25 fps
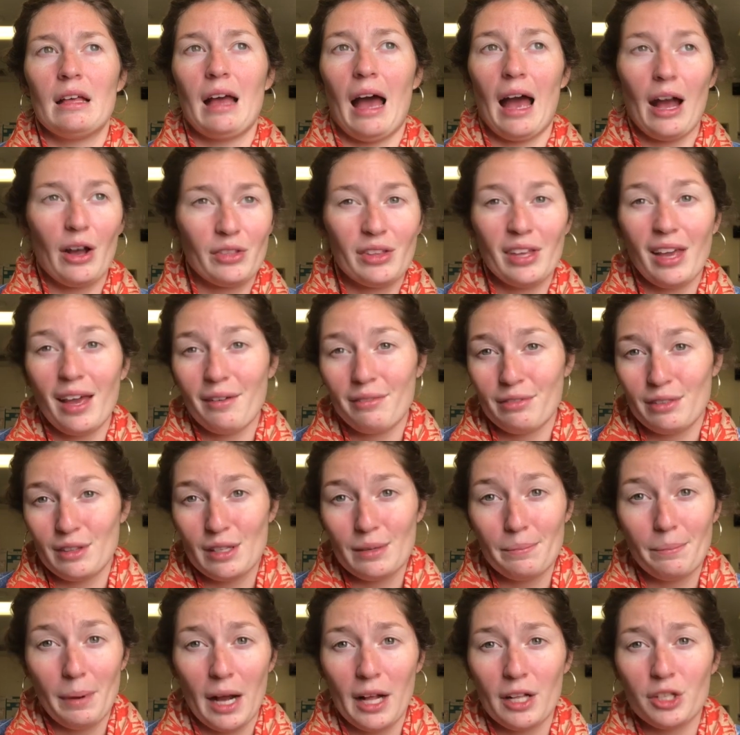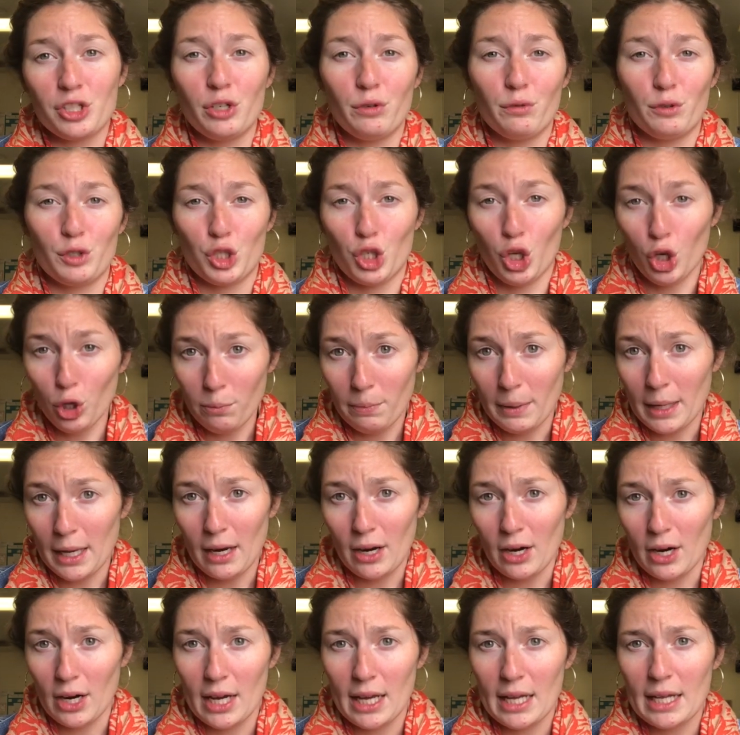I only have biology for 2
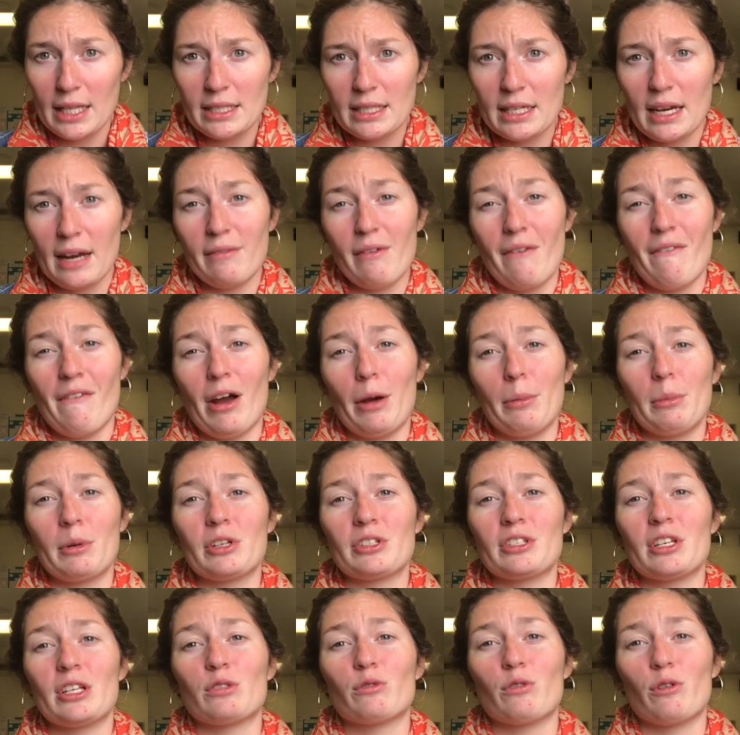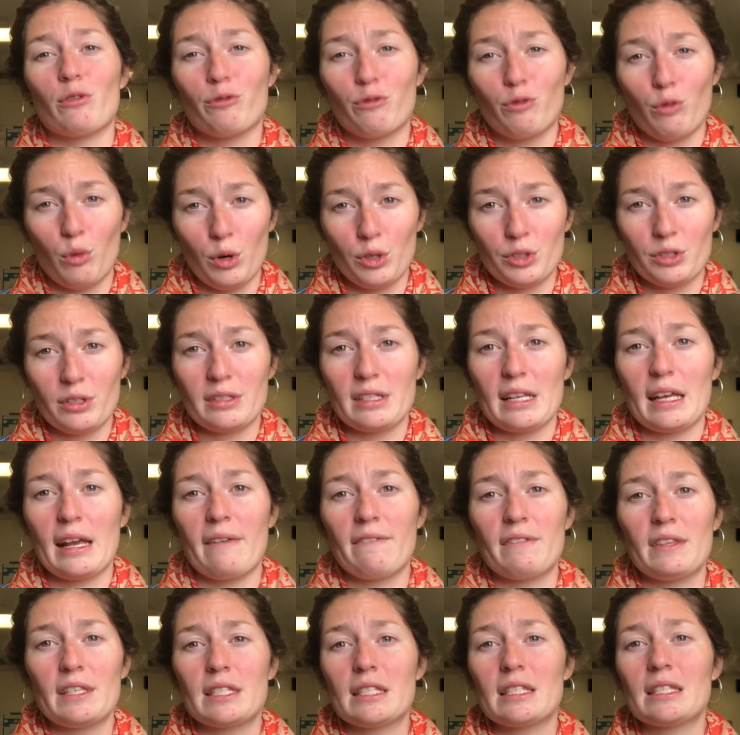periods, and I have environmental science for 4. So I was like,
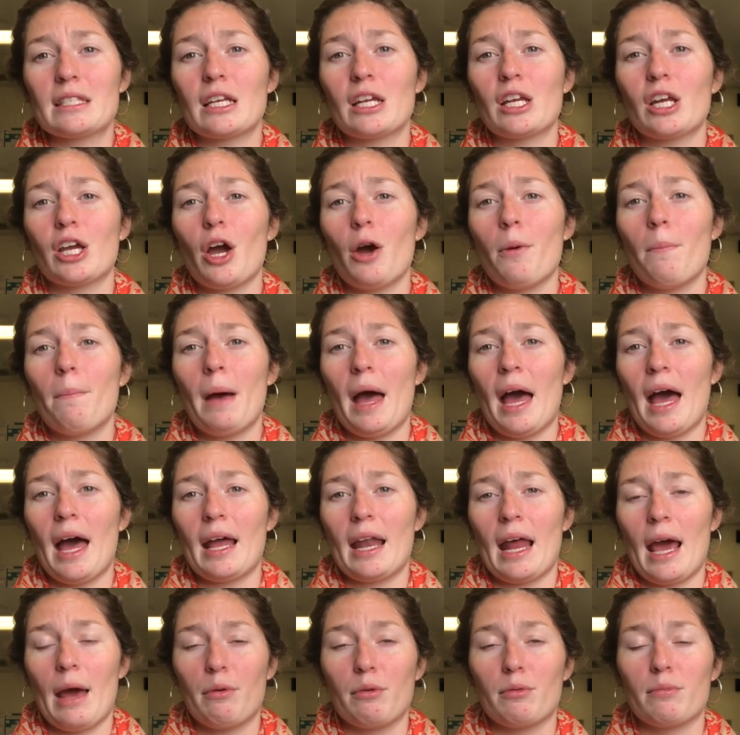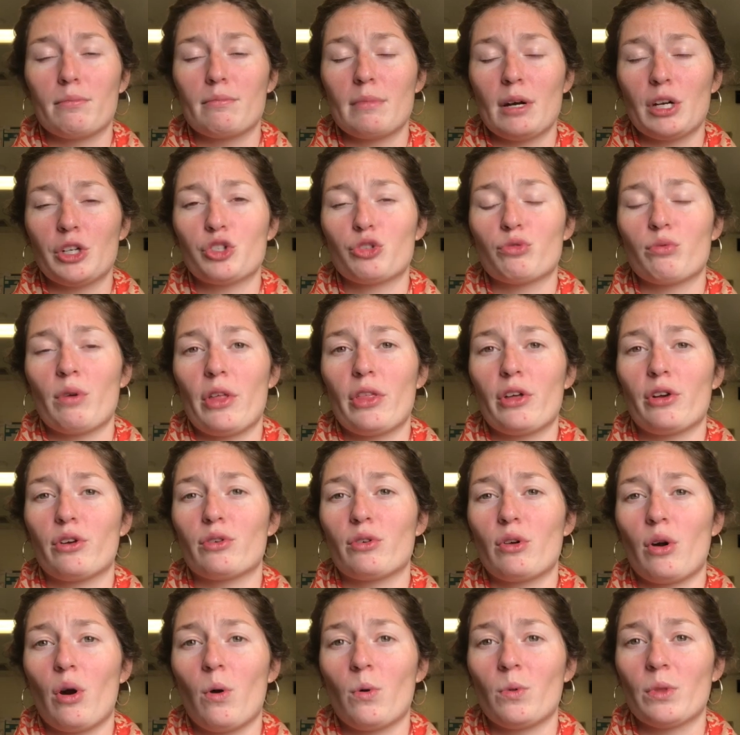if this is going to go bad, I would much
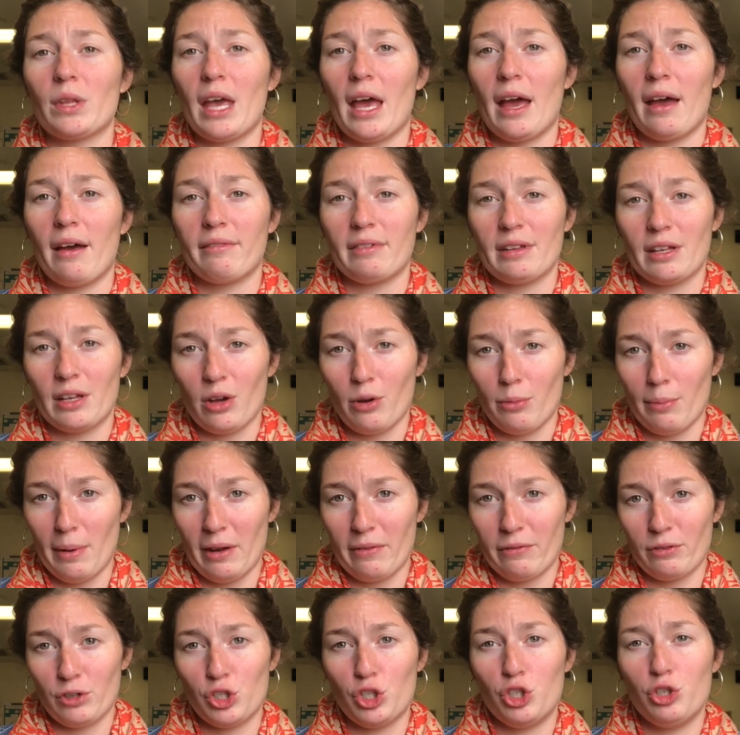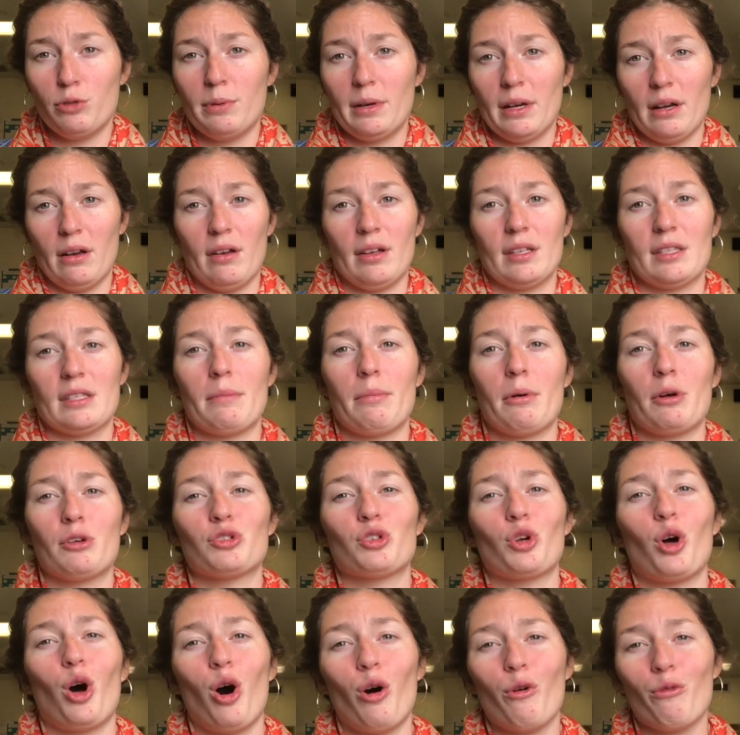rather only have it go bad for 2 periods and
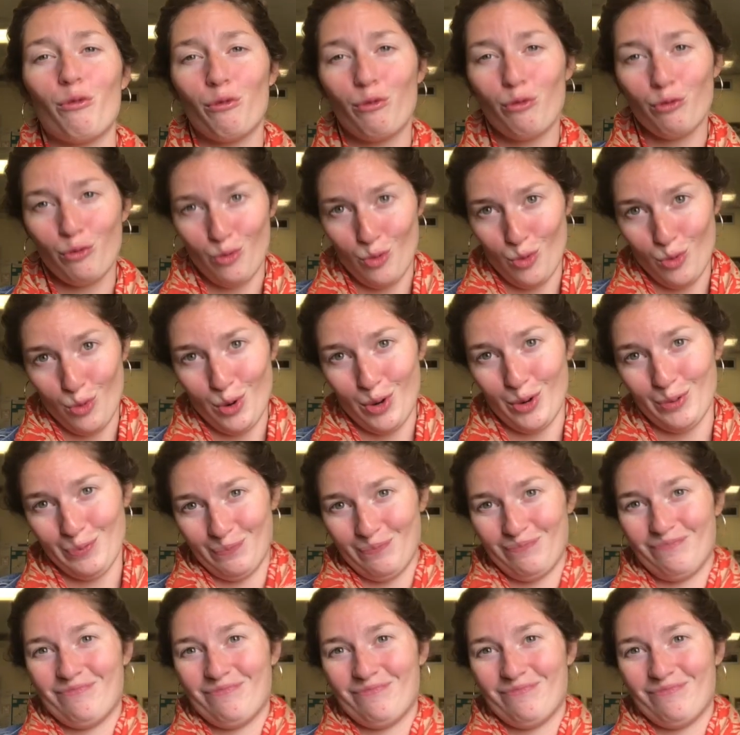post all 4.